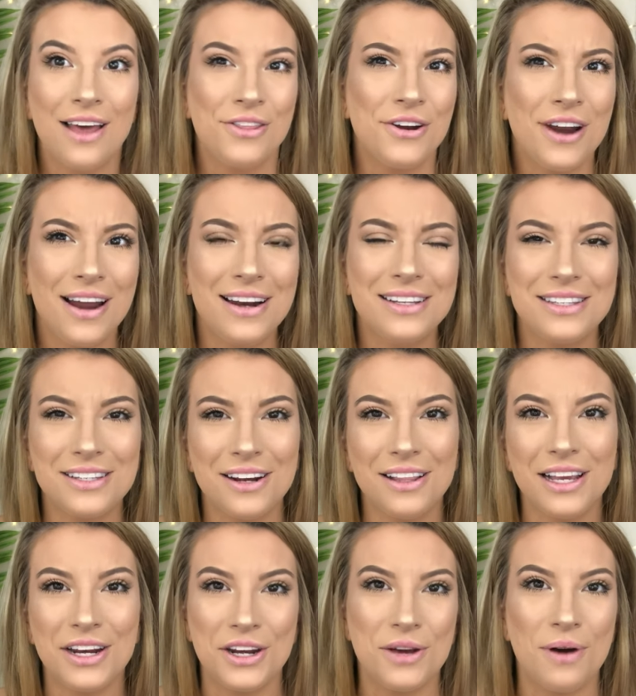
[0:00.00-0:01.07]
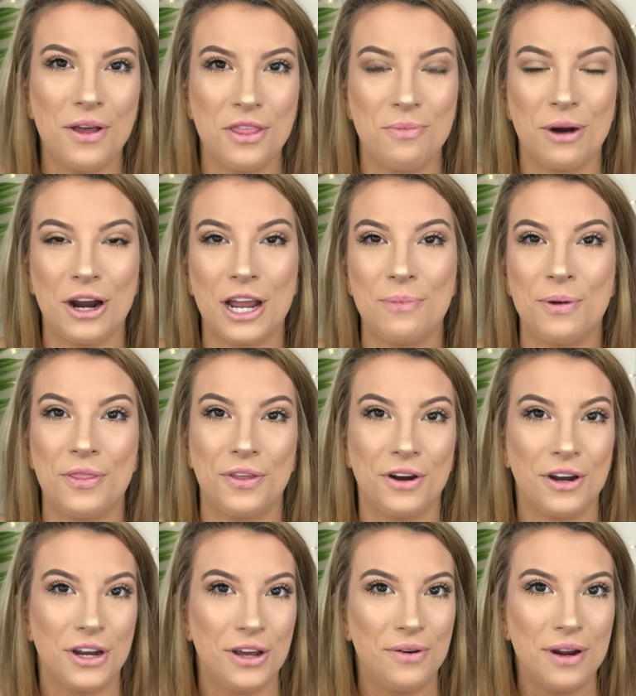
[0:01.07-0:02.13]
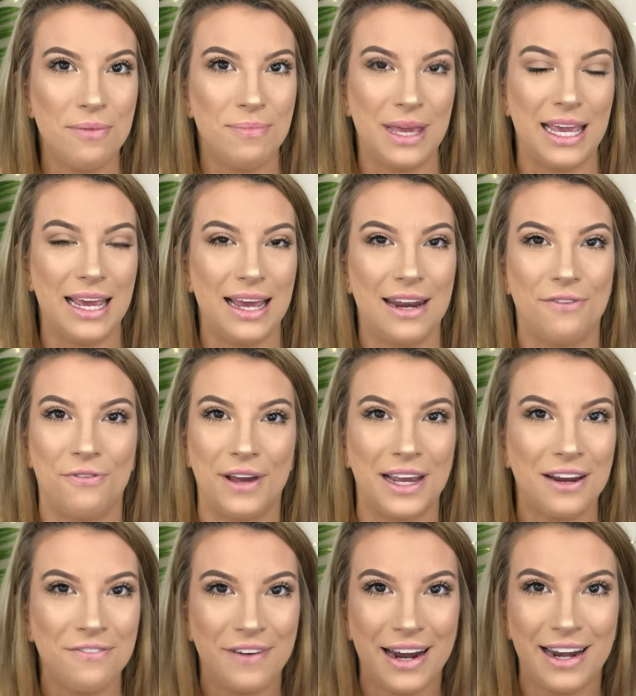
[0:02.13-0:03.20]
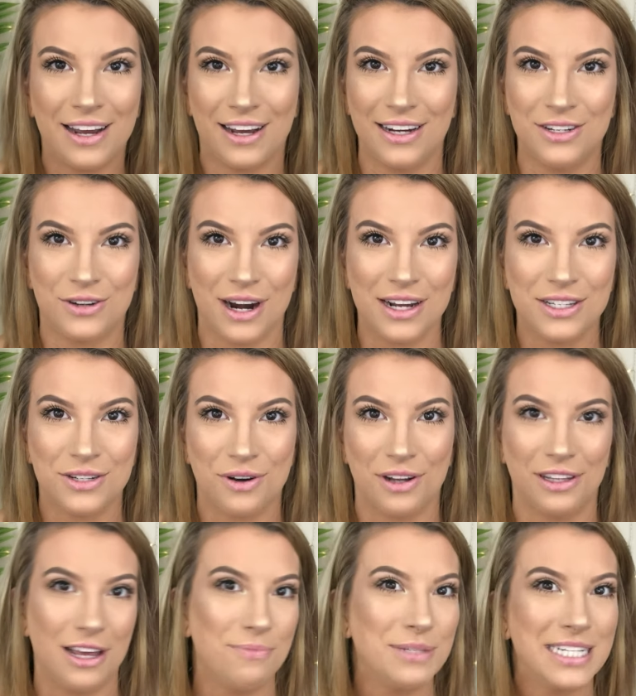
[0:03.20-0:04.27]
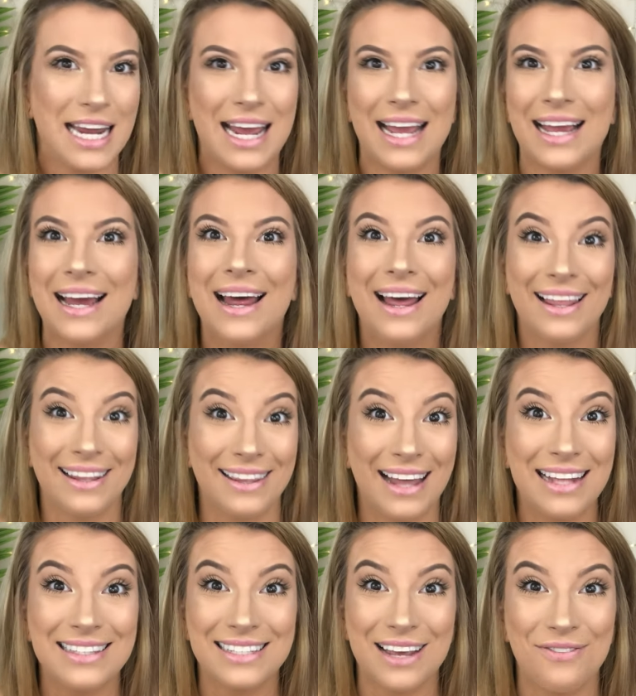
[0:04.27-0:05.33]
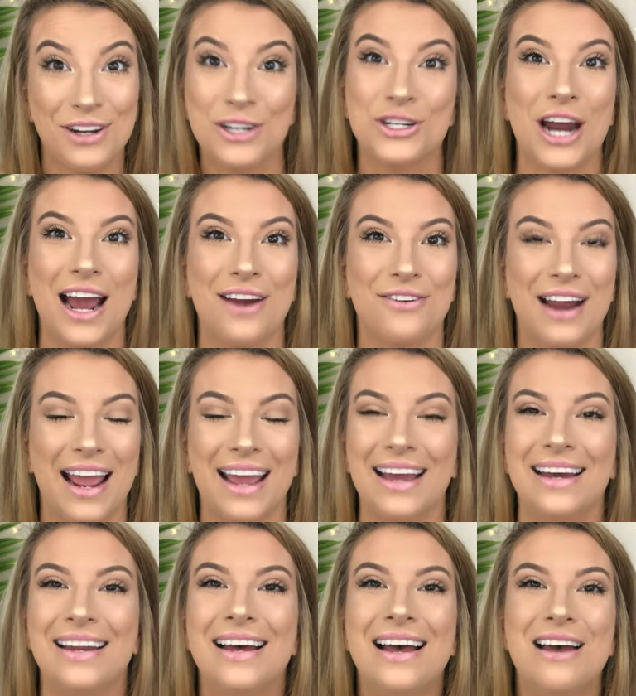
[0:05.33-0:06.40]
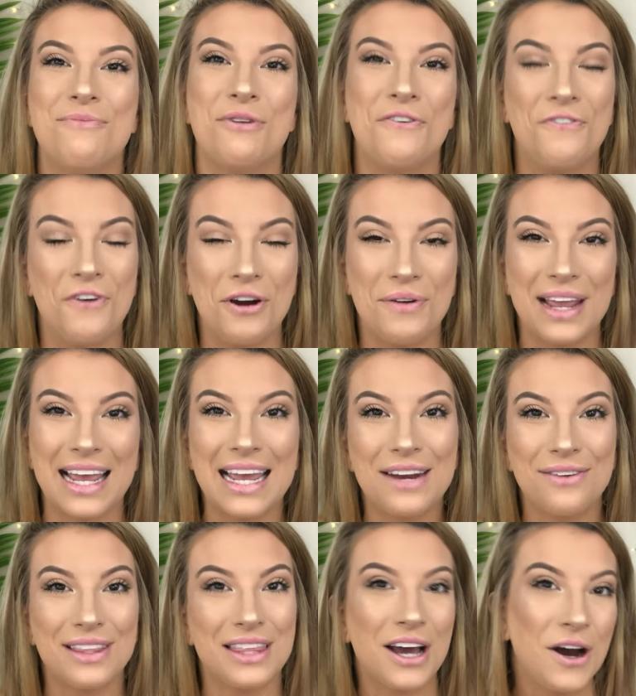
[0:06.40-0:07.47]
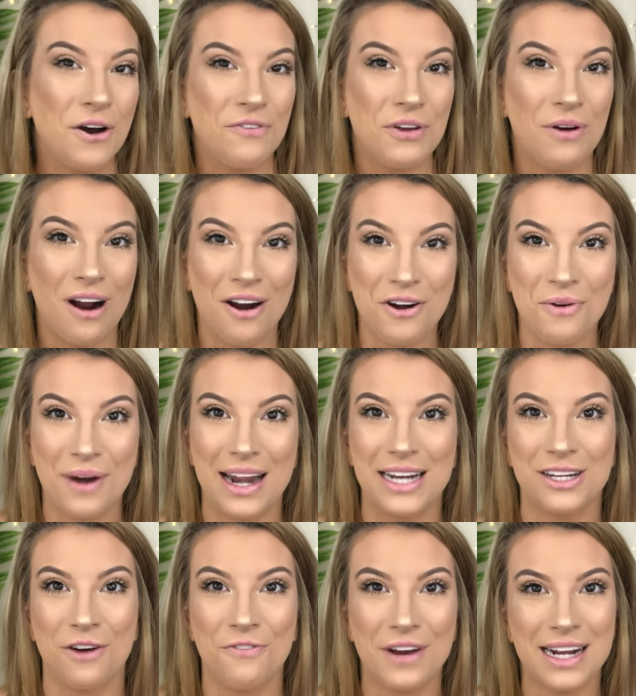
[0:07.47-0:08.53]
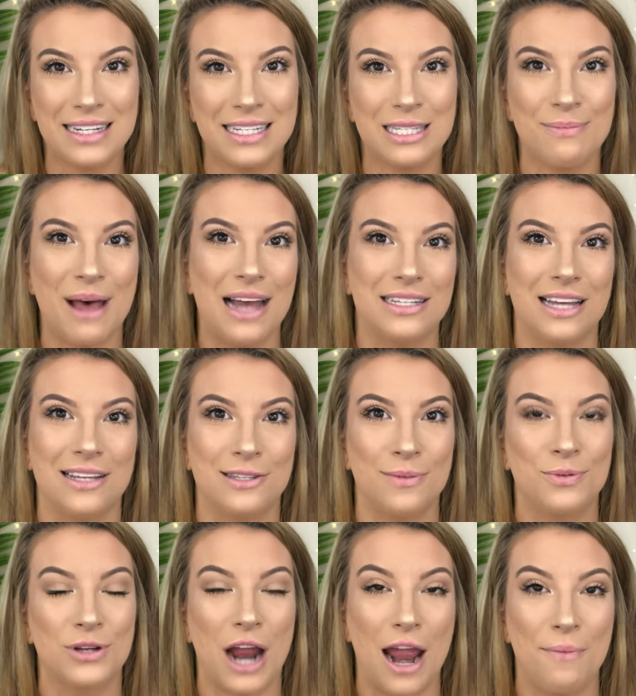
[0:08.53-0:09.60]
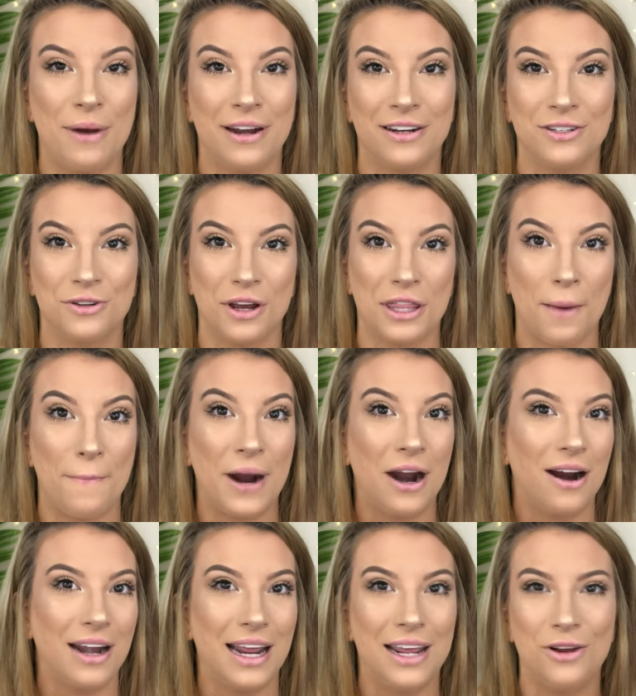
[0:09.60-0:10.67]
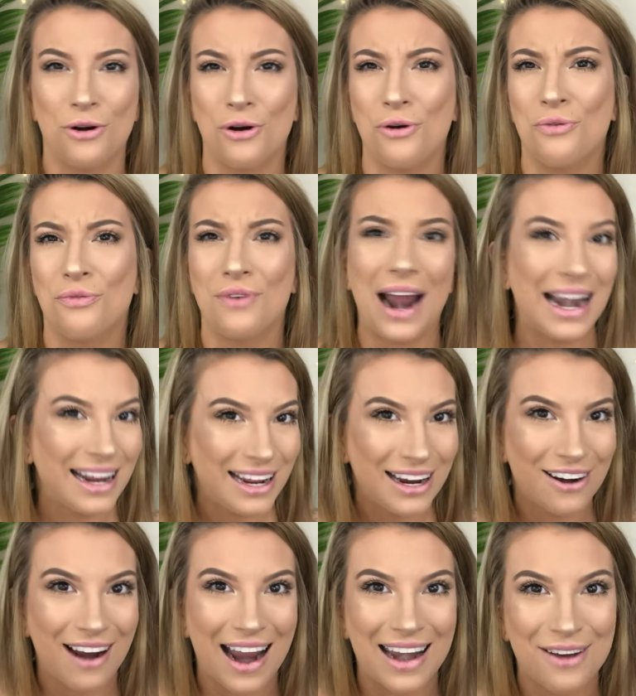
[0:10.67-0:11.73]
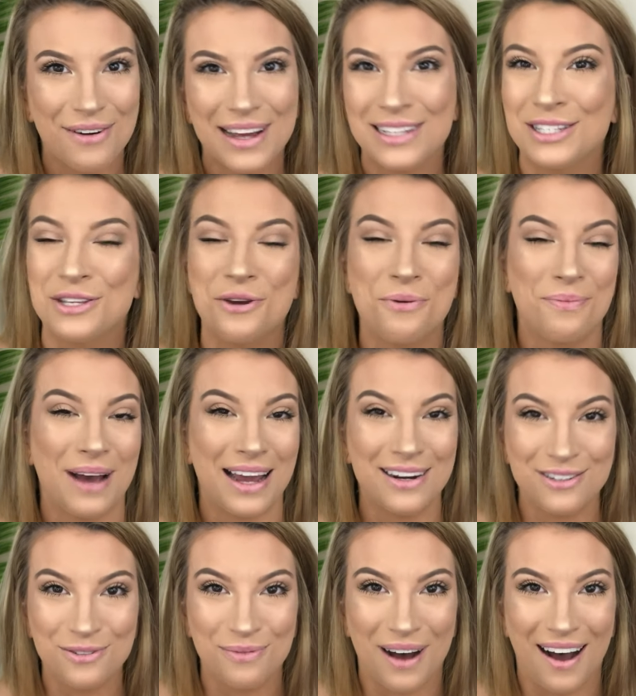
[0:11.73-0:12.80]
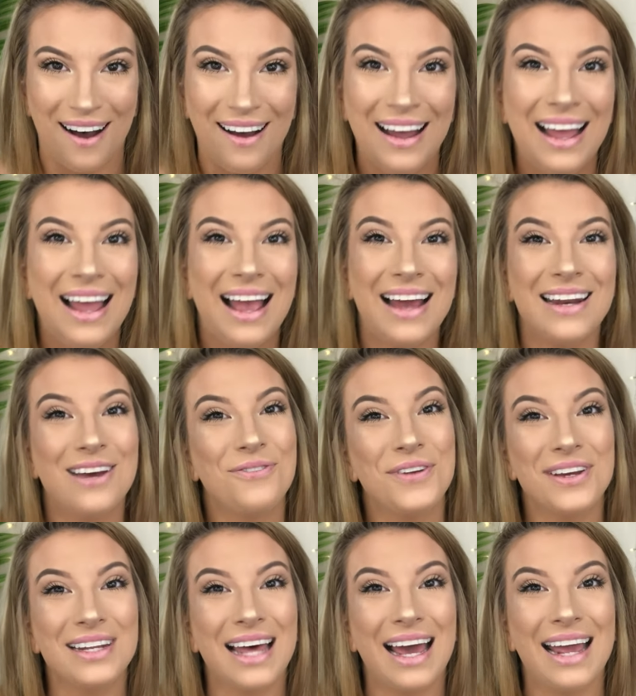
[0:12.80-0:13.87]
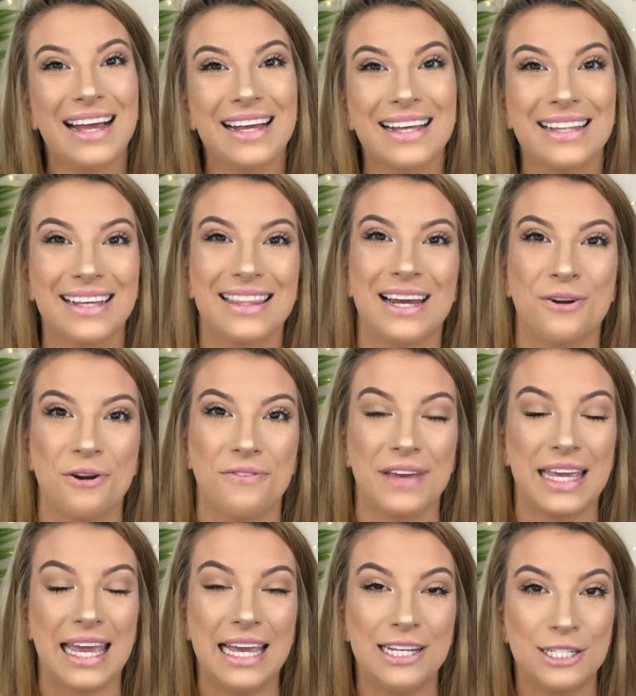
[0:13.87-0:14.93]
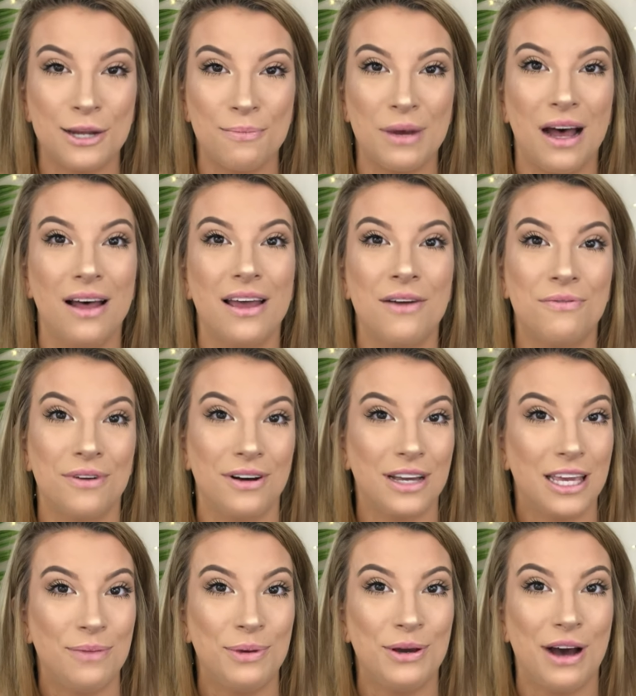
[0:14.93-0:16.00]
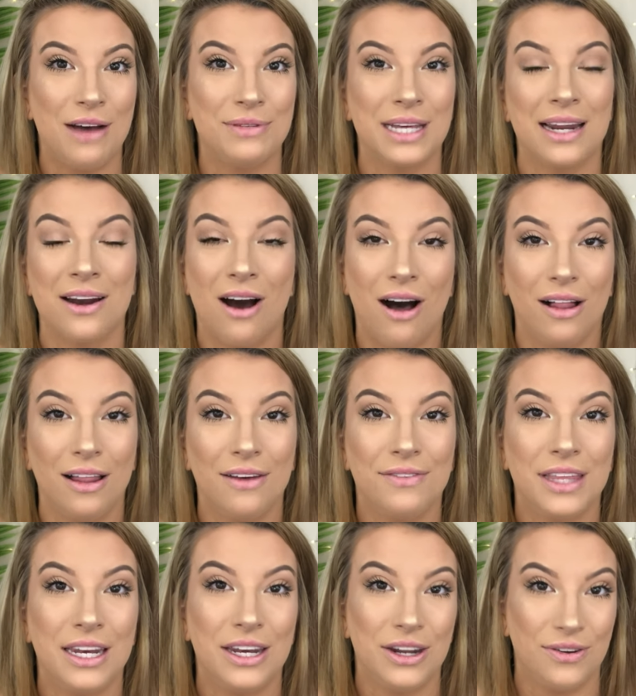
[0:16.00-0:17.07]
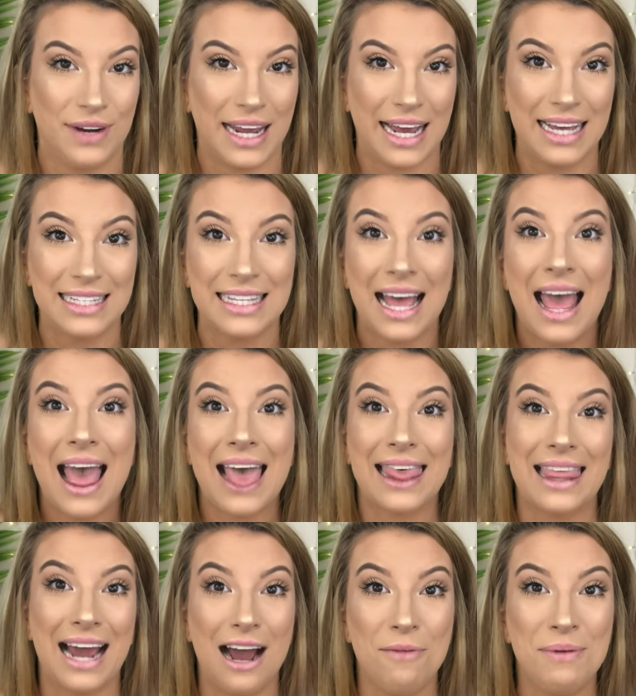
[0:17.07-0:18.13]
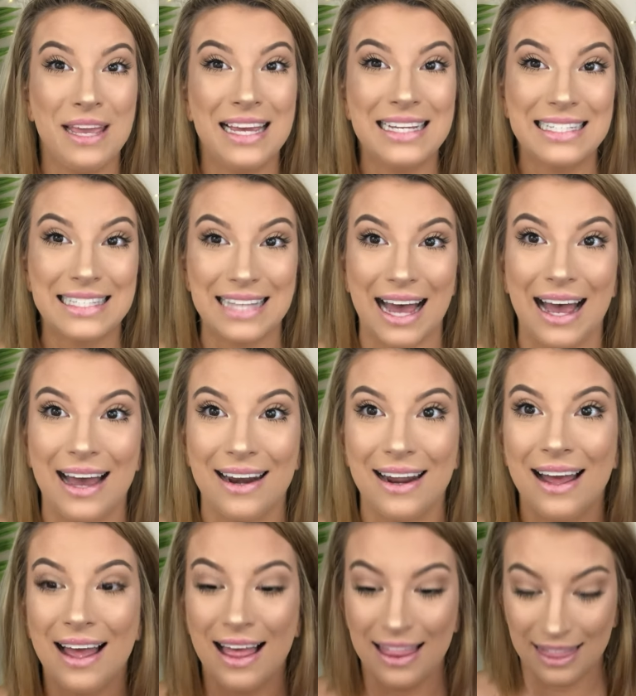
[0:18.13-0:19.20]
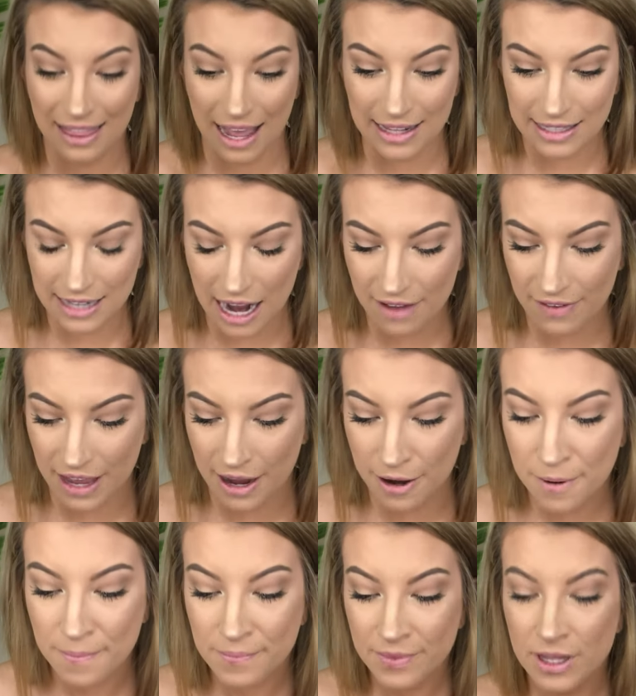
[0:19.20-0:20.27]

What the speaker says: They're not necessarily new on the market, but they're new to me, and if we can find a good drugstore lipstick, let's give it a try, right? Before we get into it though, if you aren't already, don't forget to smash that subscribe button and join the party. You're already here anyways, so you might as well. And if you'd like, click that notification bell. It will keep you updated on all of the newness. That being said, let's dive in.